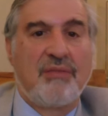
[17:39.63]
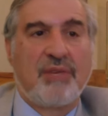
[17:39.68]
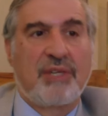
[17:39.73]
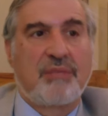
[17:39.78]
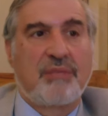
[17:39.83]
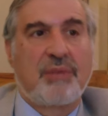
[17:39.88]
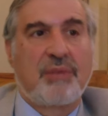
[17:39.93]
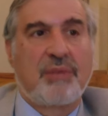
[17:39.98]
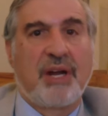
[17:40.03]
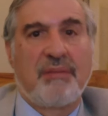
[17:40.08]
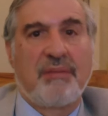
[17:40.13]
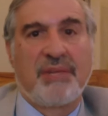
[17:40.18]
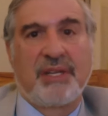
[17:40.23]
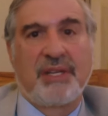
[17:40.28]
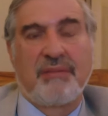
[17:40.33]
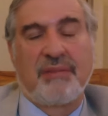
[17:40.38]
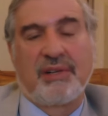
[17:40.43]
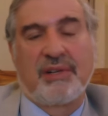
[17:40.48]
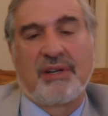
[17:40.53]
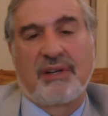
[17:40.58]
which
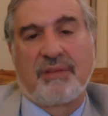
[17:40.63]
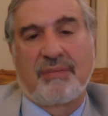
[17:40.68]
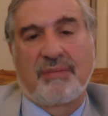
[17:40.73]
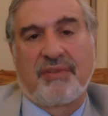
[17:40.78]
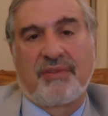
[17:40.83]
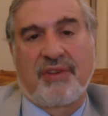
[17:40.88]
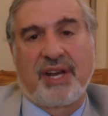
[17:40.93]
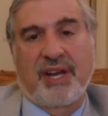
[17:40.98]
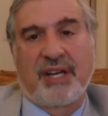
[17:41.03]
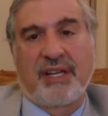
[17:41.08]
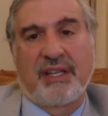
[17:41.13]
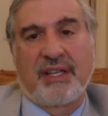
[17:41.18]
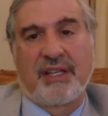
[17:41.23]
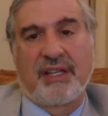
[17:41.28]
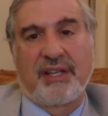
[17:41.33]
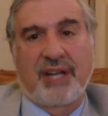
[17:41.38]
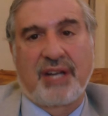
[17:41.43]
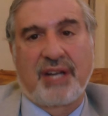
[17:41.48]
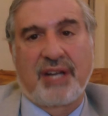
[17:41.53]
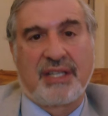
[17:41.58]
probably provide
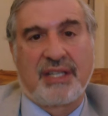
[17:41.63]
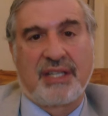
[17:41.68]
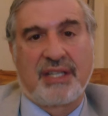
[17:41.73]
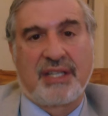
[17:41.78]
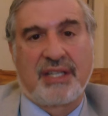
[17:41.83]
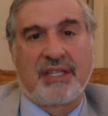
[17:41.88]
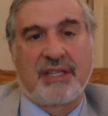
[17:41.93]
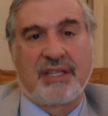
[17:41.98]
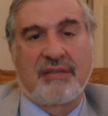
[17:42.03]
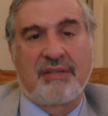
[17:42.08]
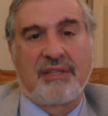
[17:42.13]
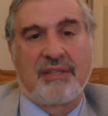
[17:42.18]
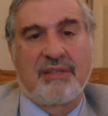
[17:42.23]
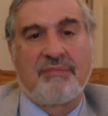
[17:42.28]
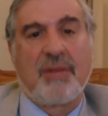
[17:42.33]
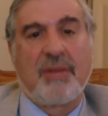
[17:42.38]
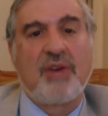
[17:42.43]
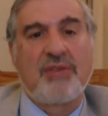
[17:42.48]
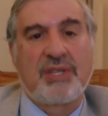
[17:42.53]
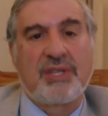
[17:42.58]
in the United States the
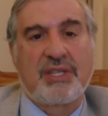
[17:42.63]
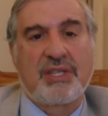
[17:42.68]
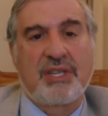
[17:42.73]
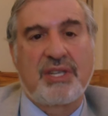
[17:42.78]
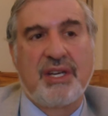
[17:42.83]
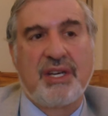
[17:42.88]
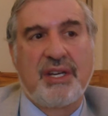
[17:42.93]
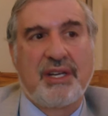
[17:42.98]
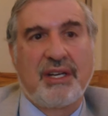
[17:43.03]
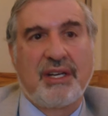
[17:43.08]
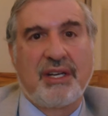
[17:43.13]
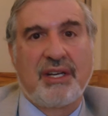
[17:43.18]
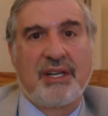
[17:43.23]
most